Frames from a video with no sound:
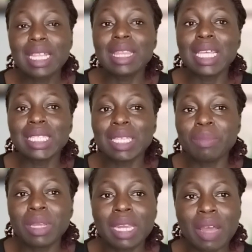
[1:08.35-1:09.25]
the
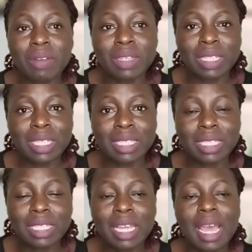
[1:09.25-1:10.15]

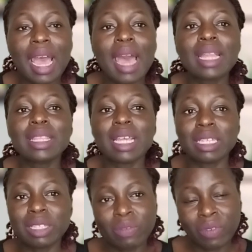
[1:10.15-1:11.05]
similarities and
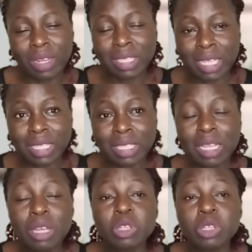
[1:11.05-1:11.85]
the differences